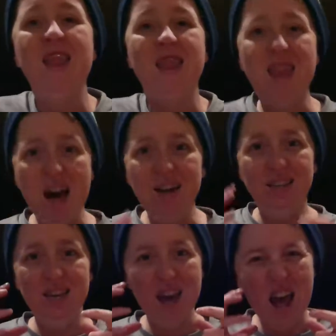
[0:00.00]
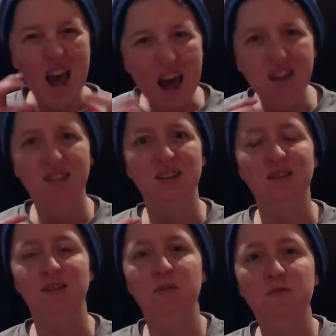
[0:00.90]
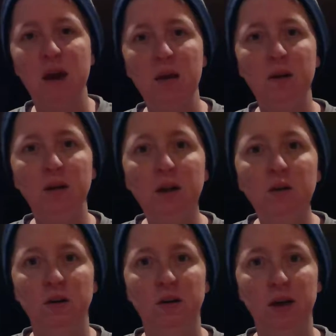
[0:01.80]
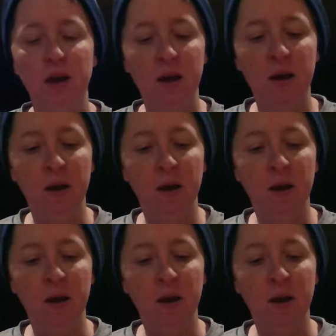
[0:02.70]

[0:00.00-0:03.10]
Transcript: That is the essence of gaming literacy.